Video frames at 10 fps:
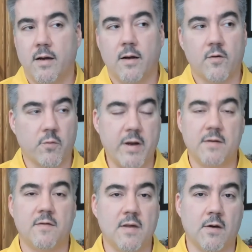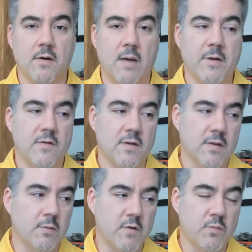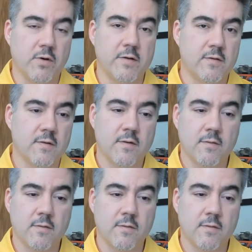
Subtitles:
It's great to see the comments and the responses.